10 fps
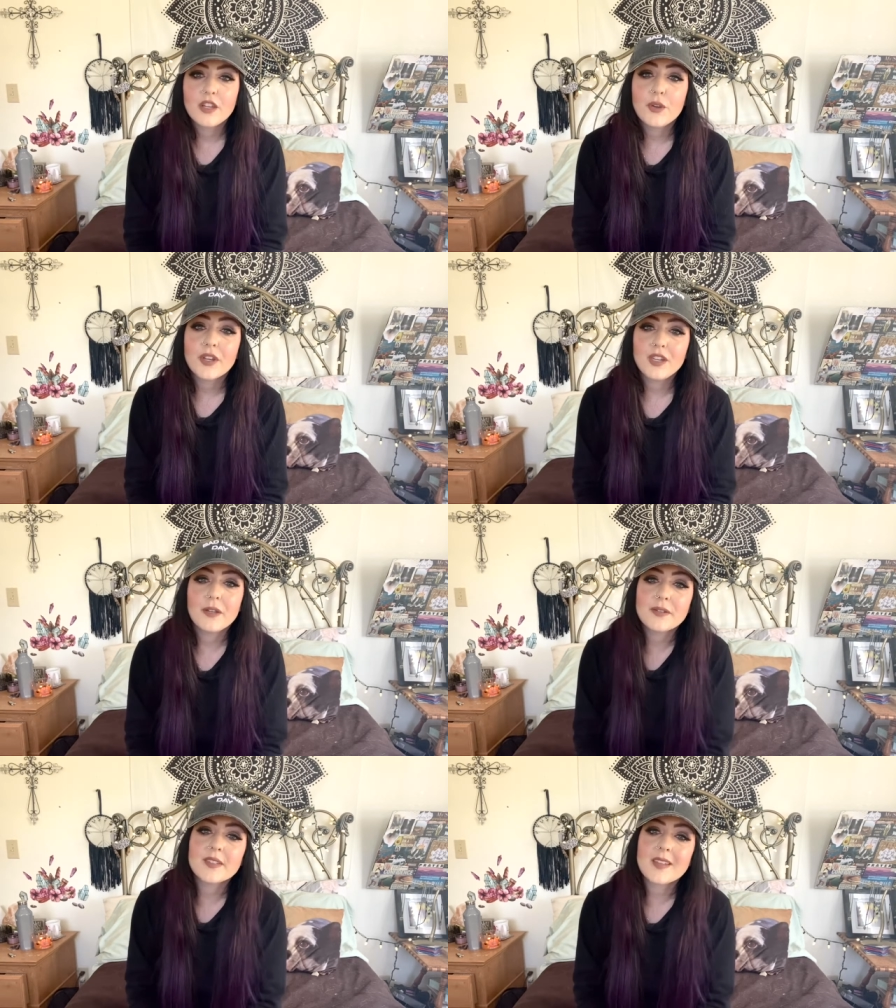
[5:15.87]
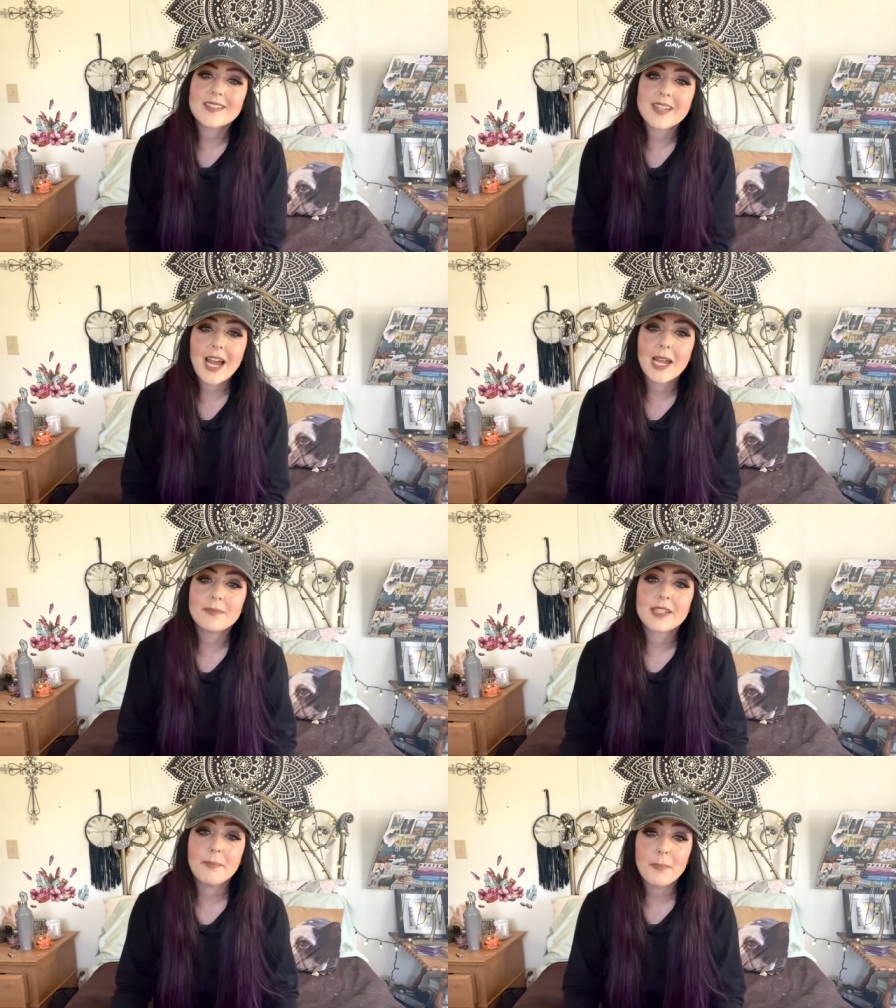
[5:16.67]
You can use this time
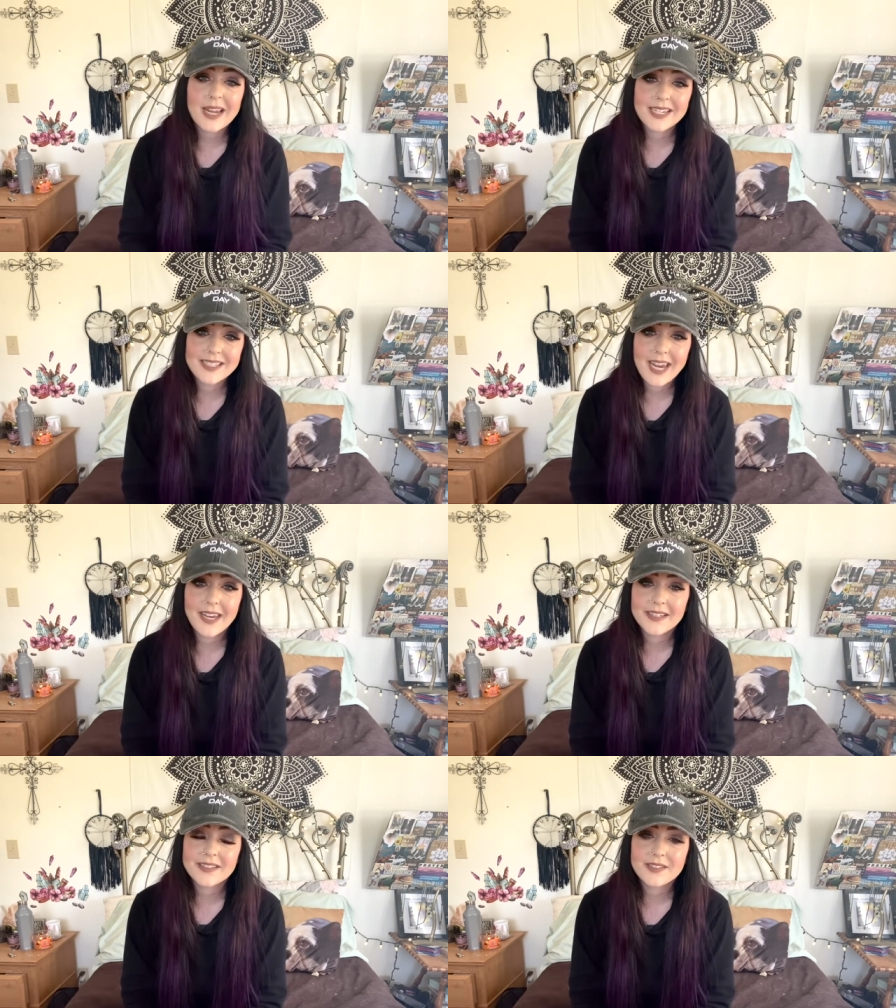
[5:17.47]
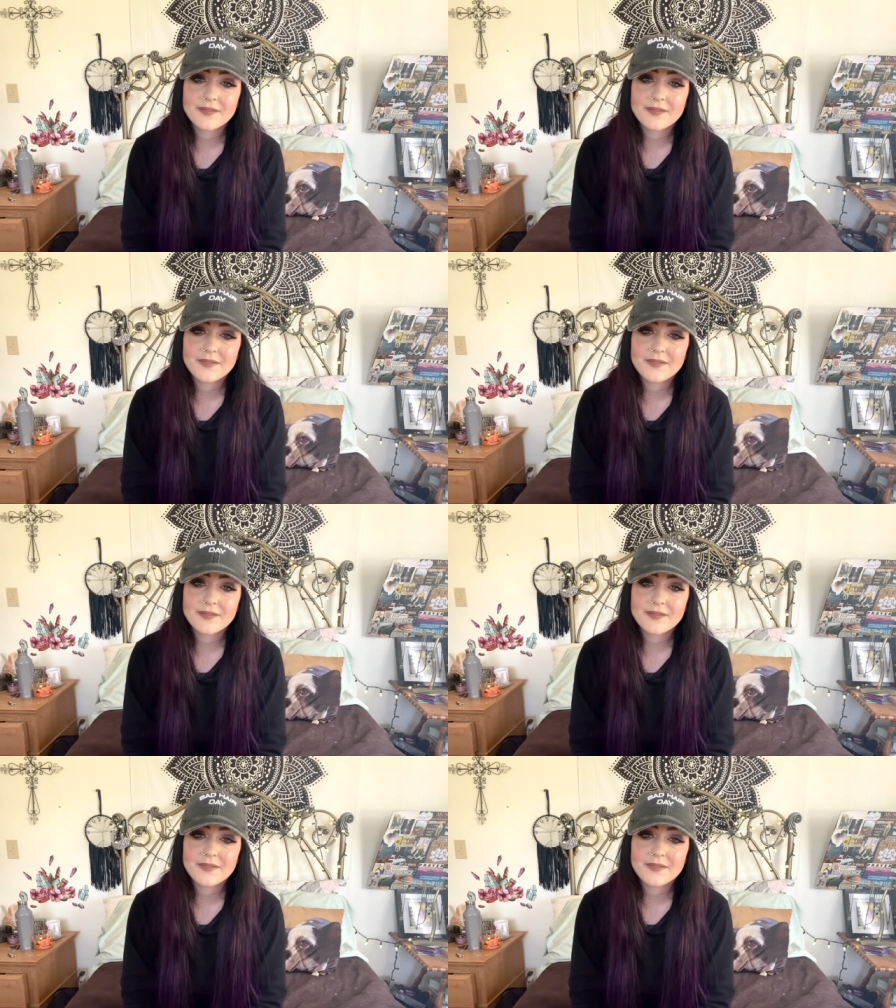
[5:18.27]
to meditate.